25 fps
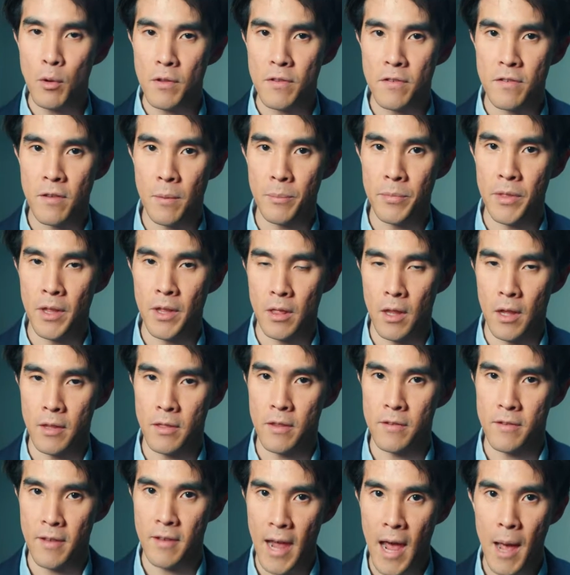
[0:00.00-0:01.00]
How does something like
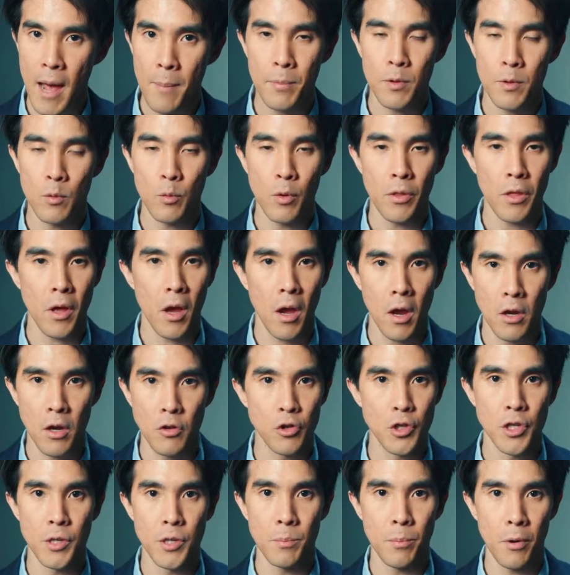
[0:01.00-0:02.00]
this happen with
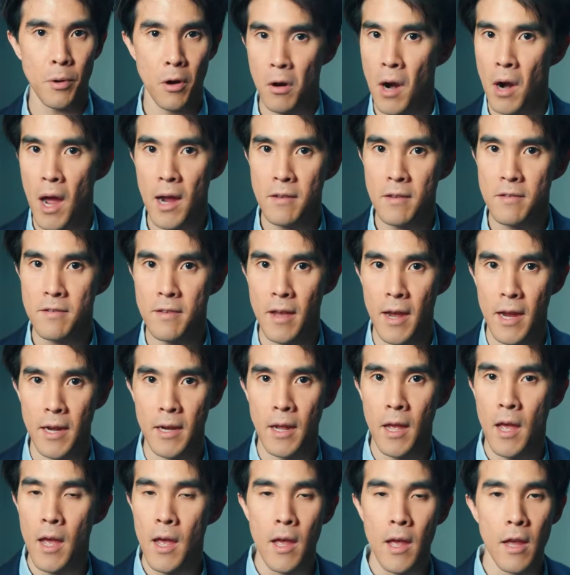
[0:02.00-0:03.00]
hydrogen peroxide?
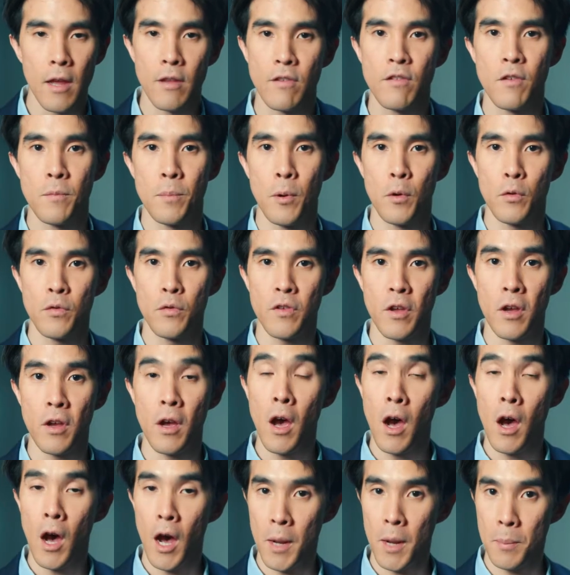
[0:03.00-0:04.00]
It's supposed to
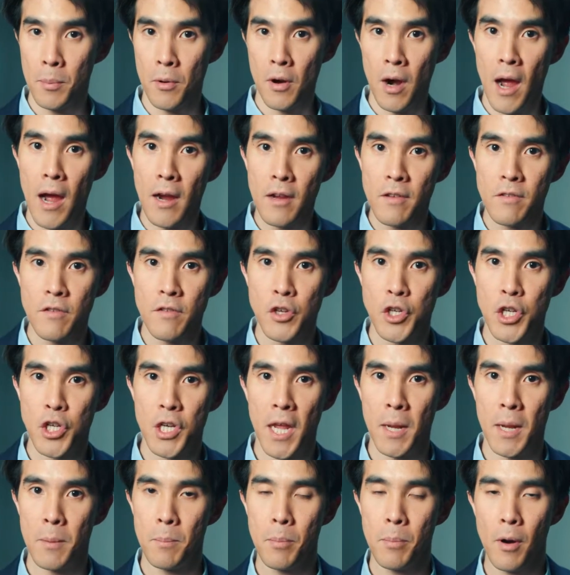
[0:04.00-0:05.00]

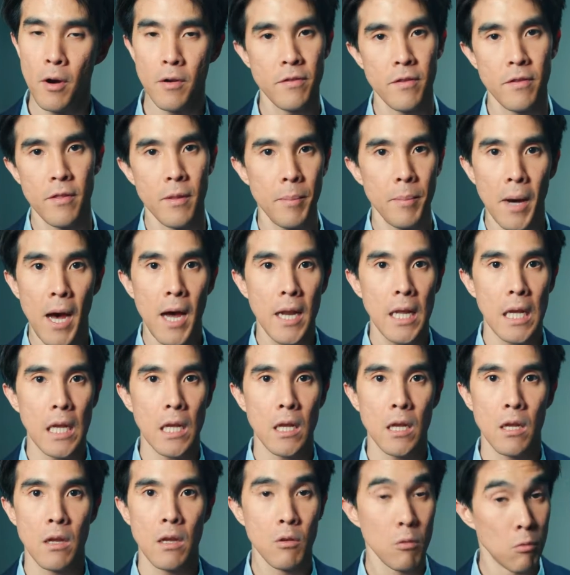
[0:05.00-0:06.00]
hyperoxygenate parts of the
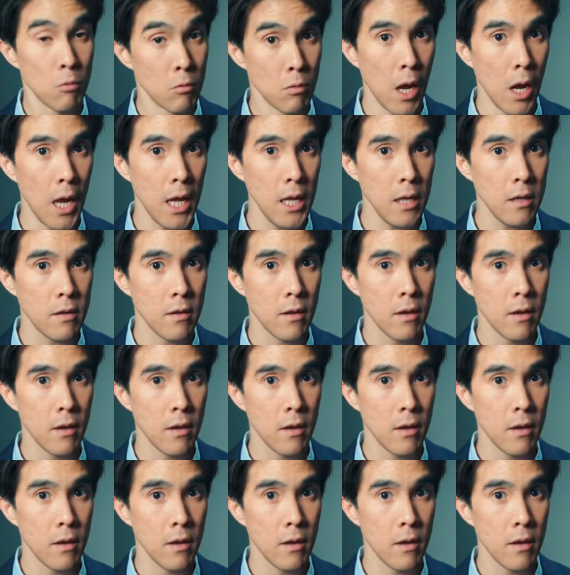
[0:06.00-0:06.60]
body, right?